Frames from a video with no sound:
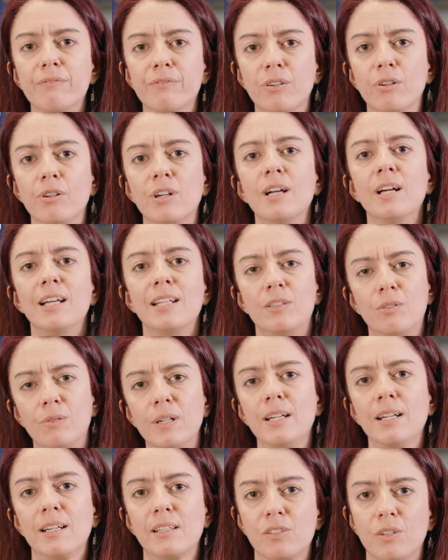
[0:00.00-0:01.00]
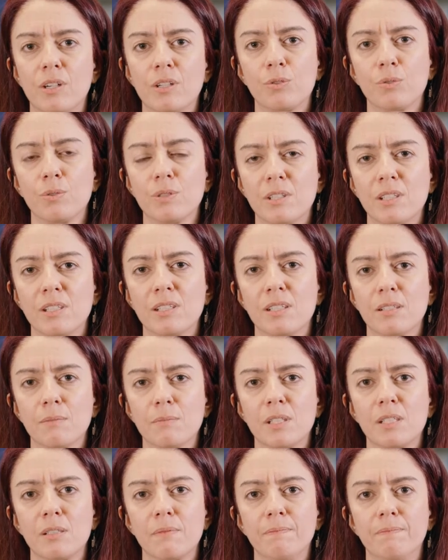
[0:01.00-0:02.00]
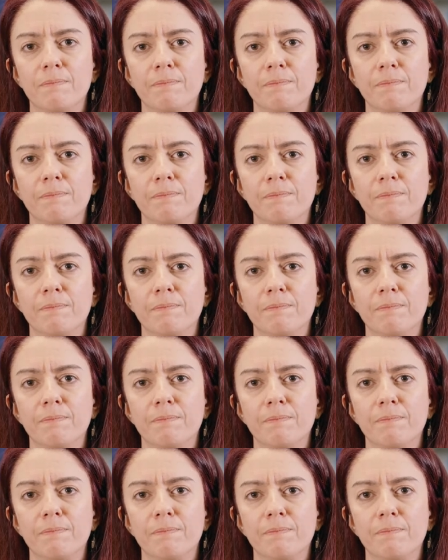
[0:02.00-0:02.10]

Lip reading: for treating structural systems.